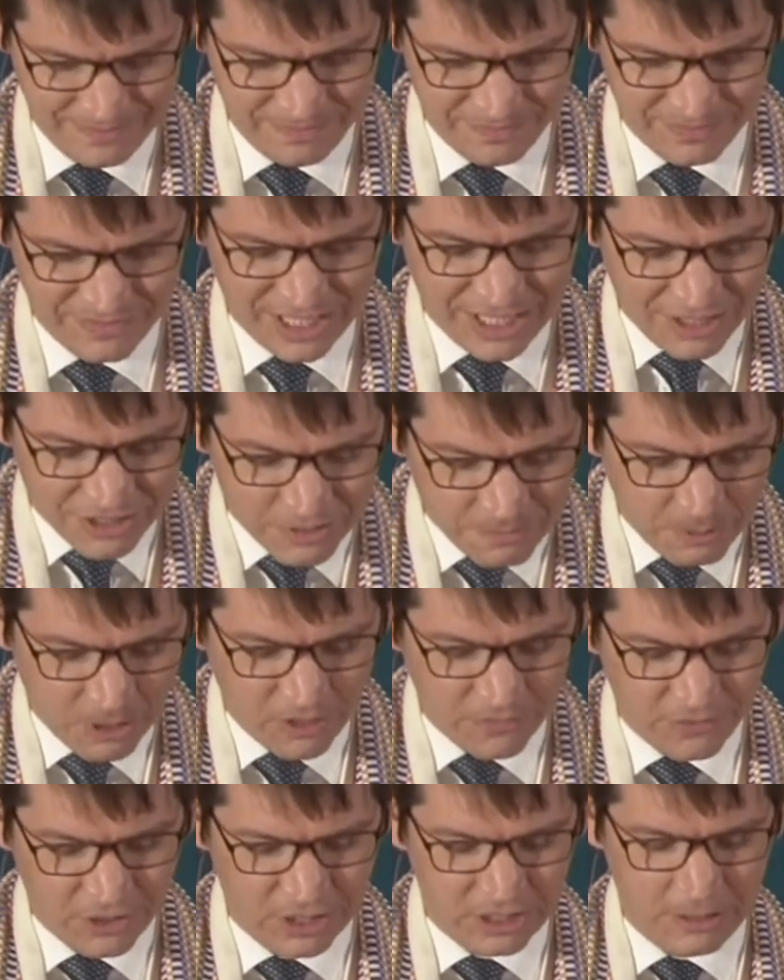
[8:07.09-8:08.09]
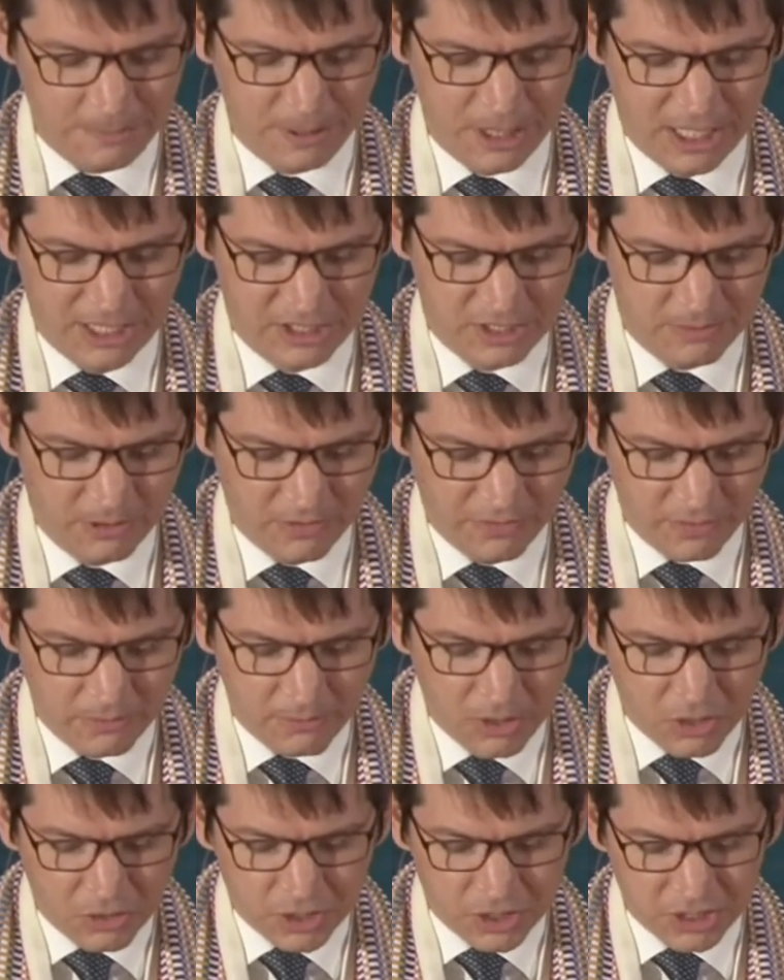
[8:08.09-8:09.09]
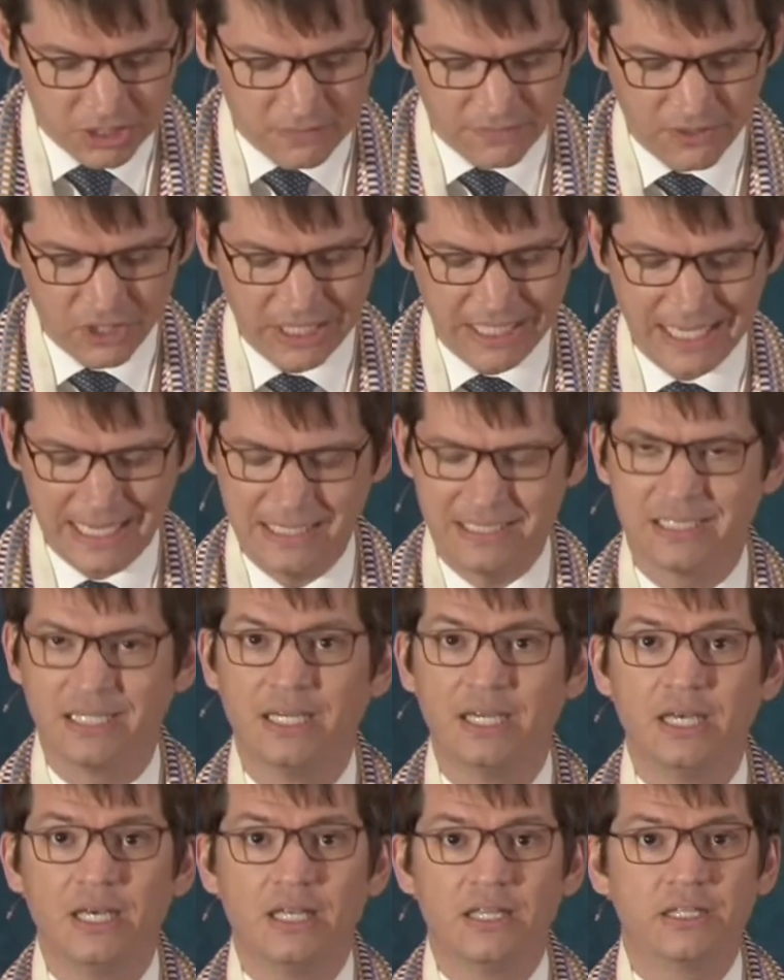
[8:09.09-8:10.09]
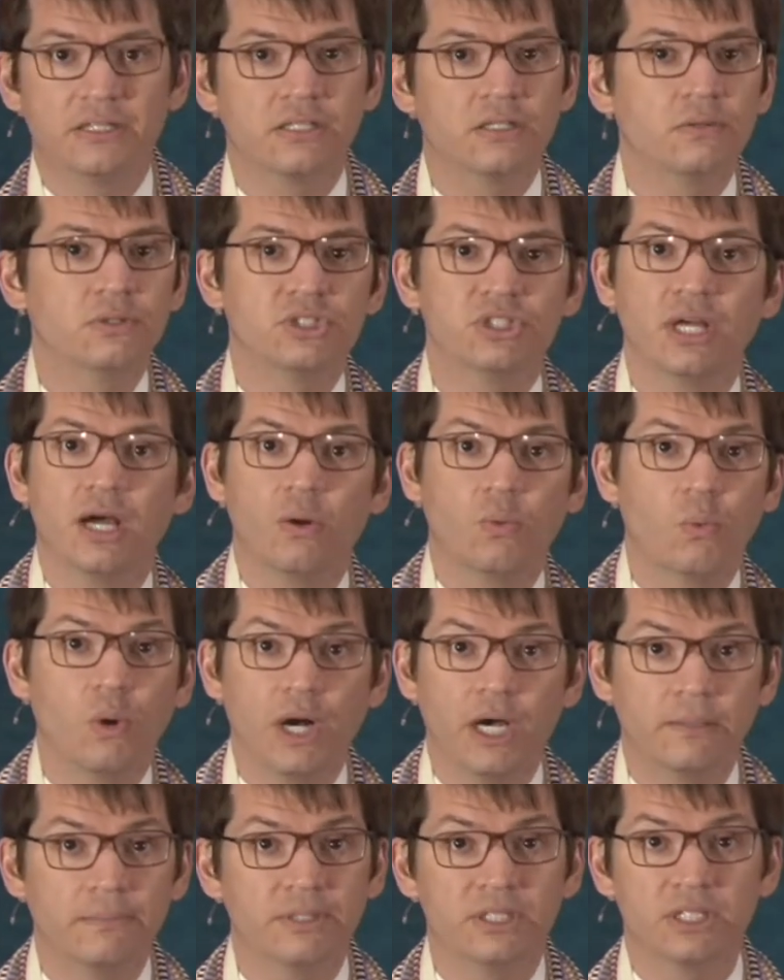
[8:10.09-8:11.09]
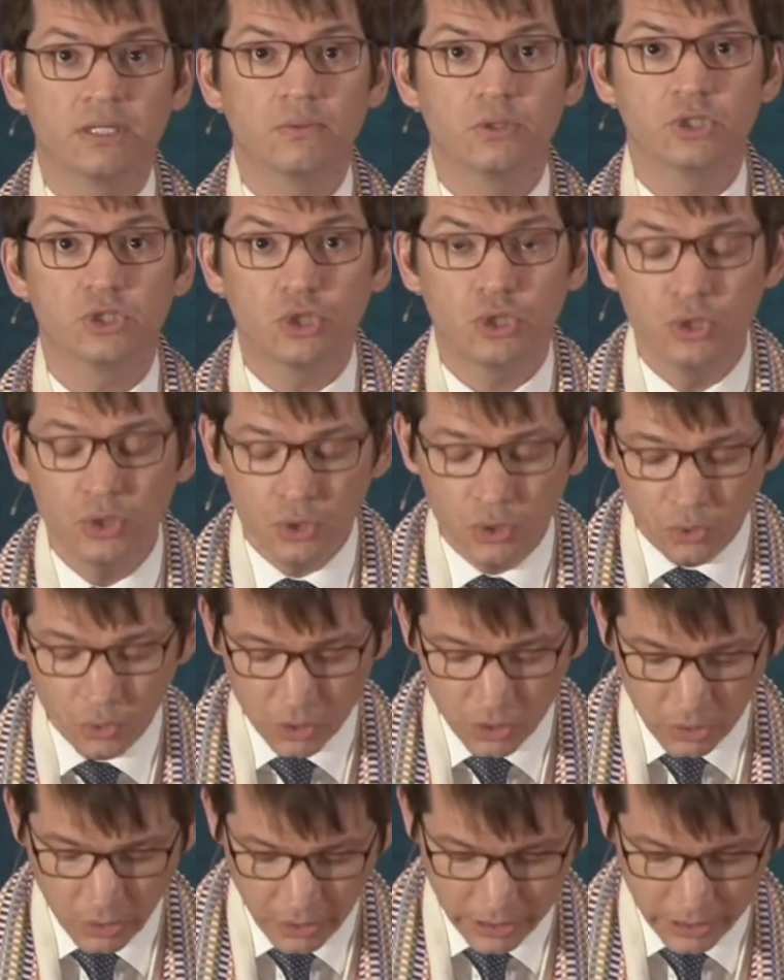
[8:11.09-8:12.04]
It is perfectly plausible for Moses to forget that there was not one, but there were two loyal